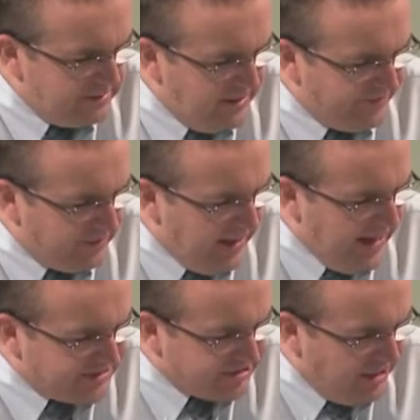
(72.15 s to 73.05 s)

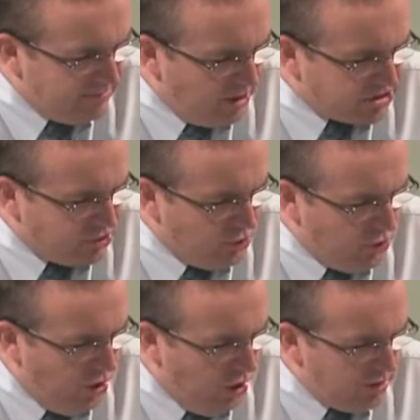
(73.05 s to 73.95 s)
Nevertheless, I must
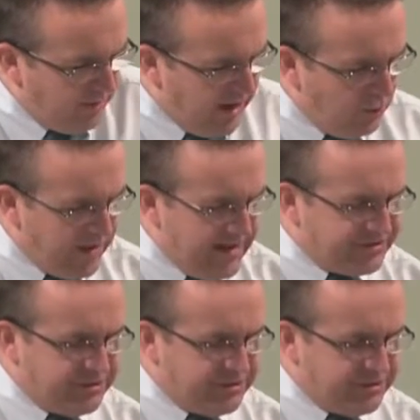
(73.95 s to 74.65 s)
go on my way